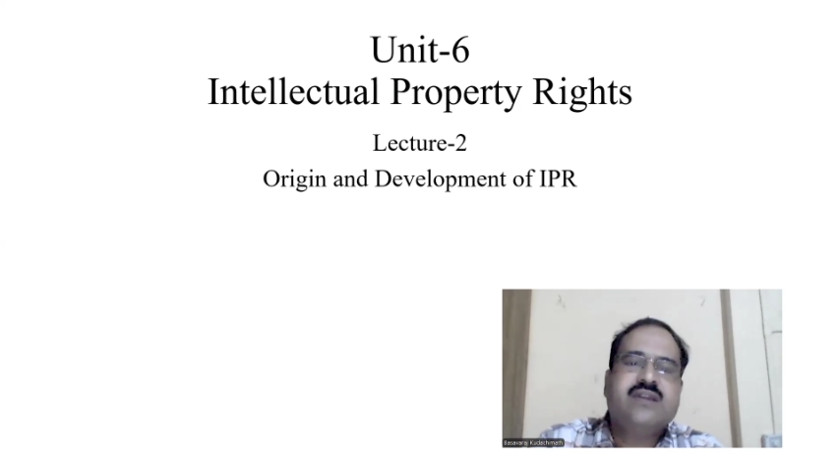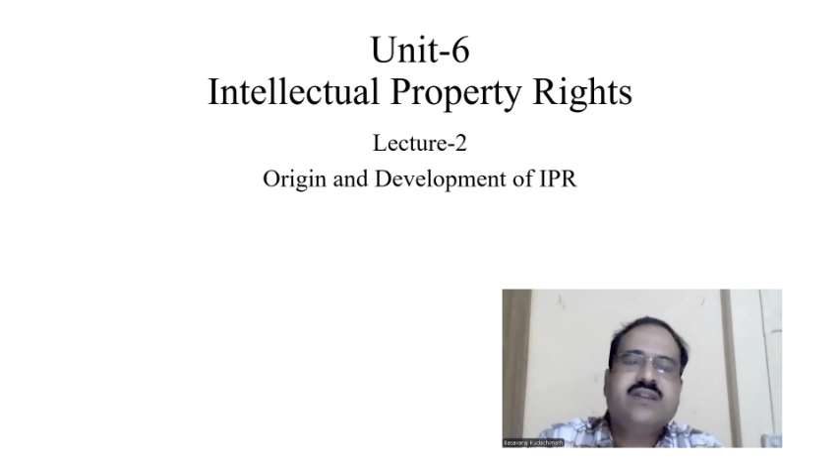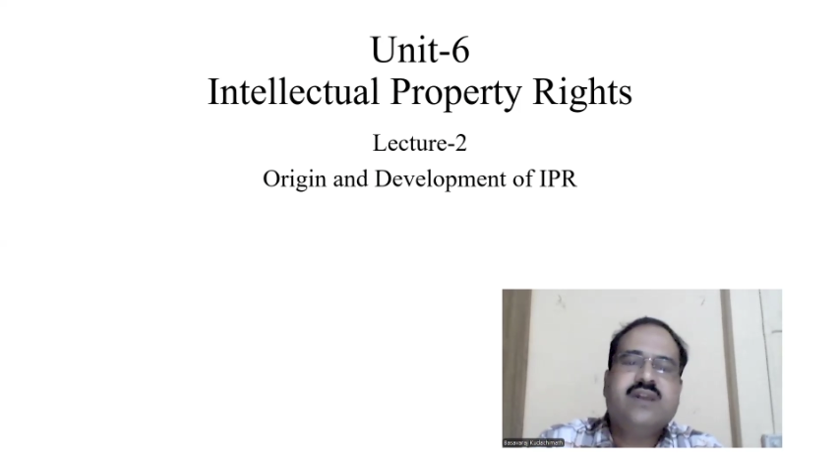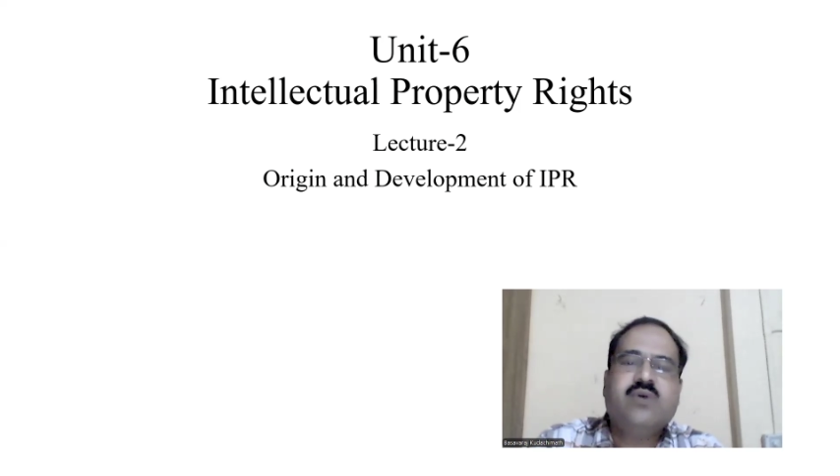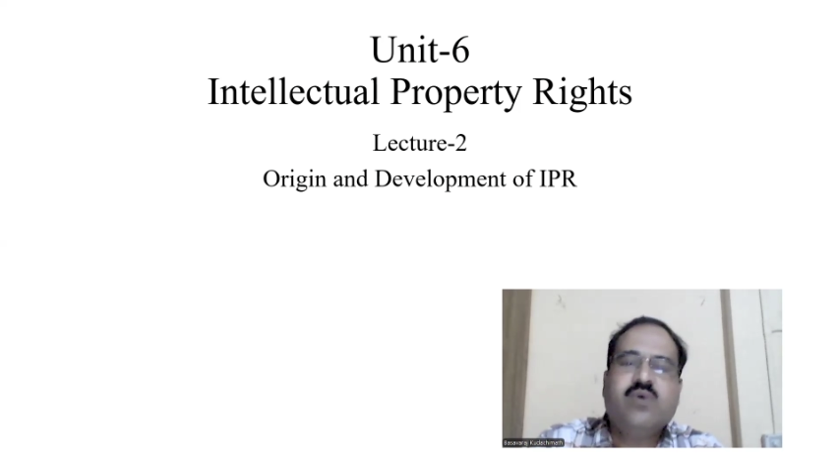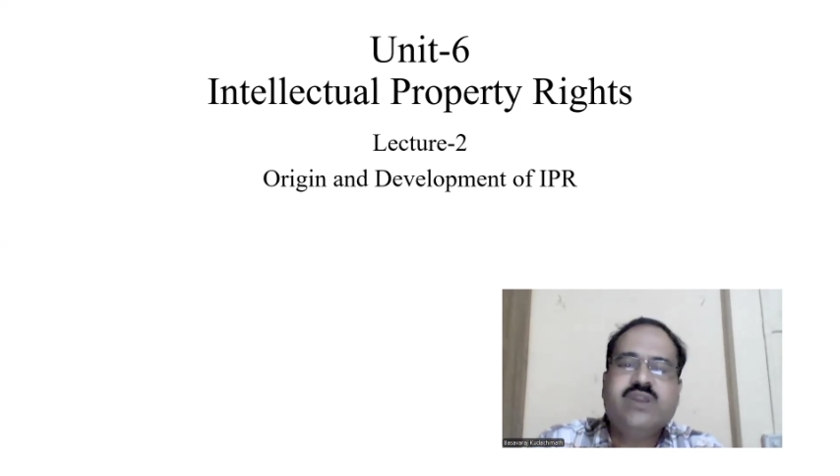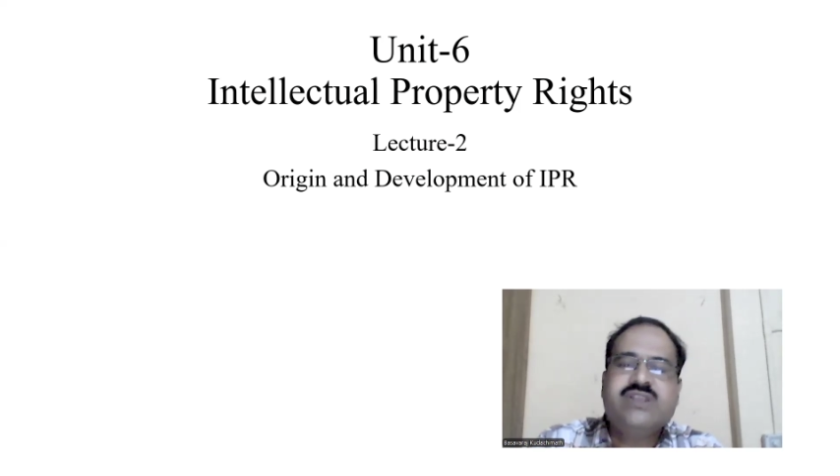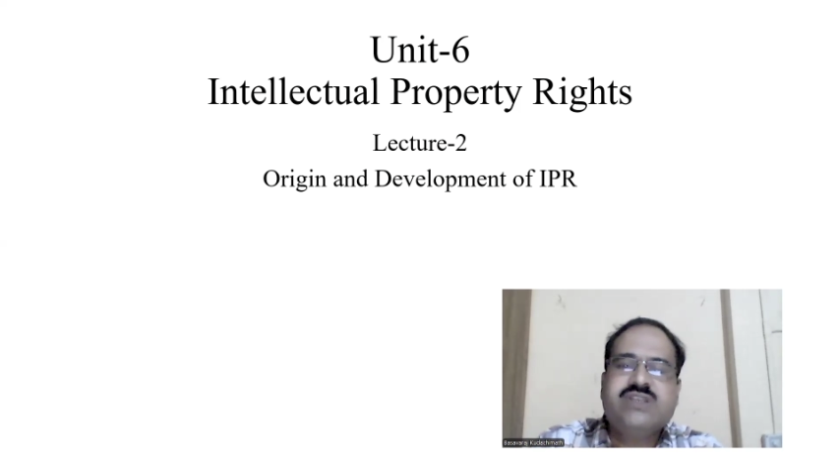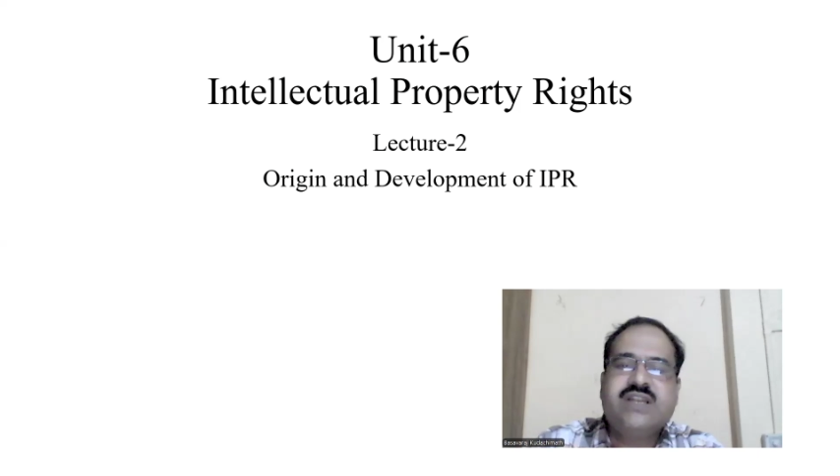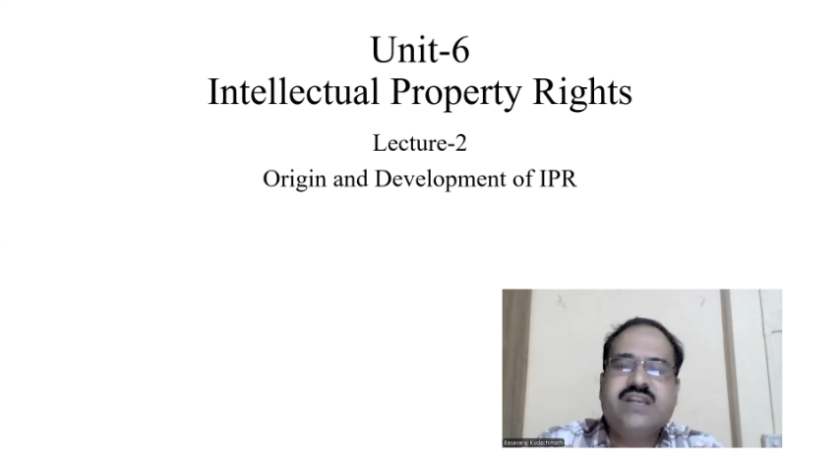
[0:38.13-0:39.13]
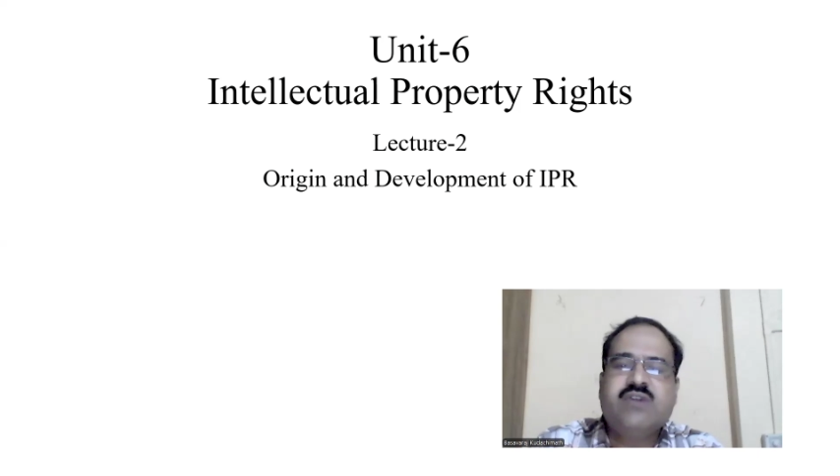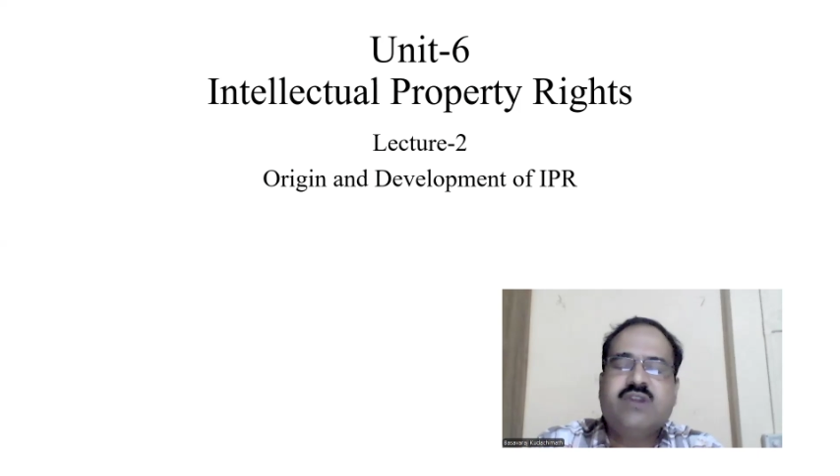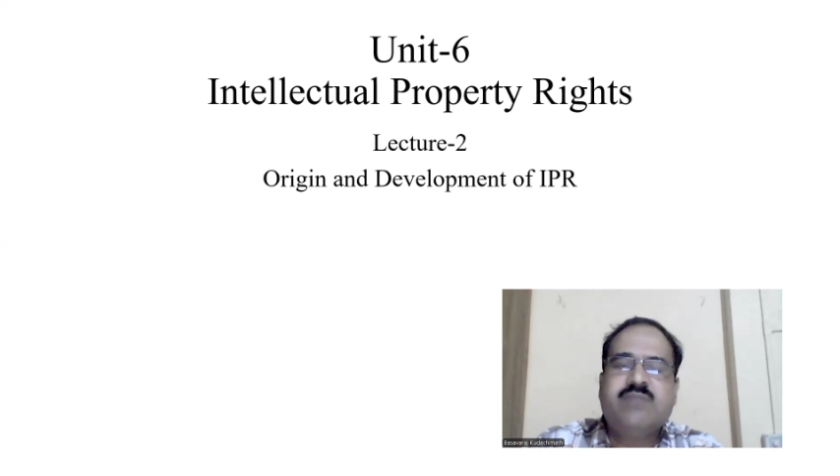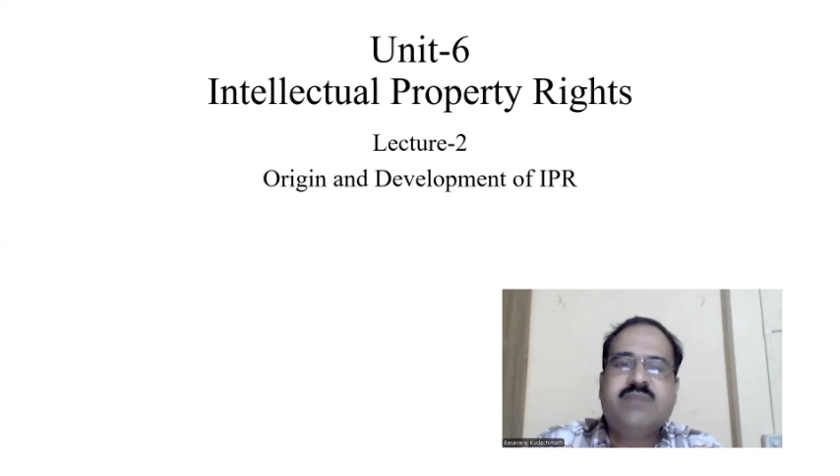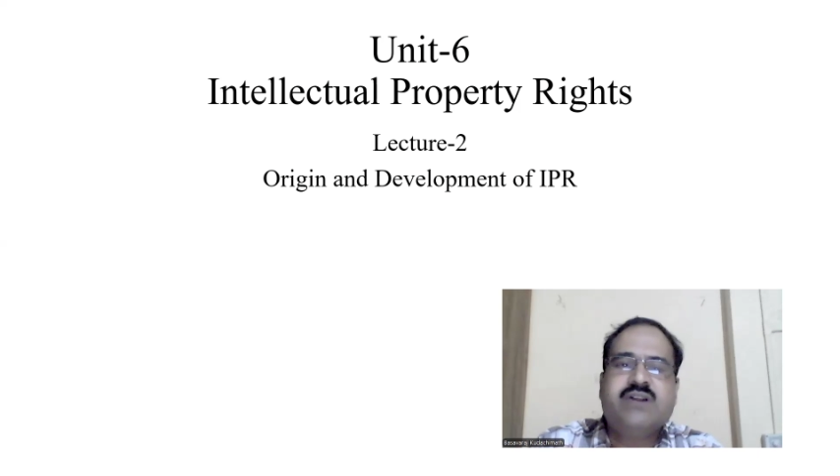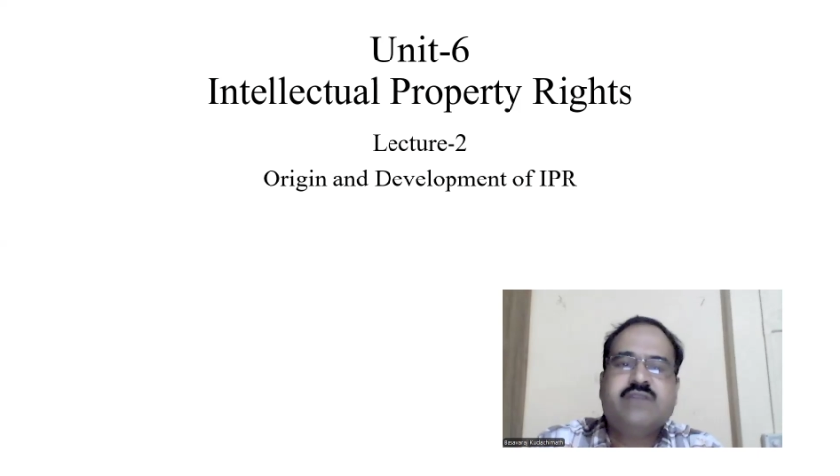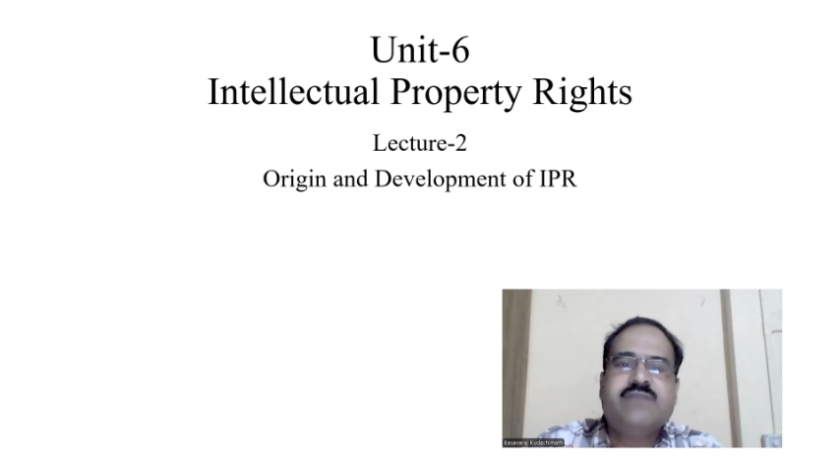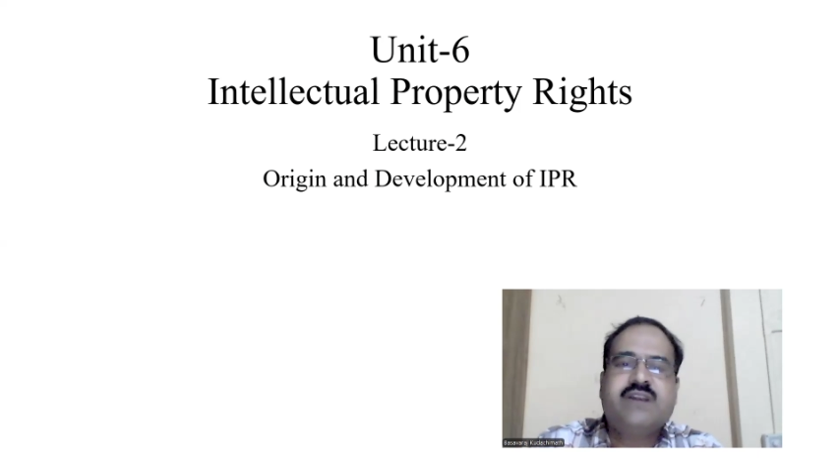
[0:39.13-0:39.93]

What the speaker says: the origin and development of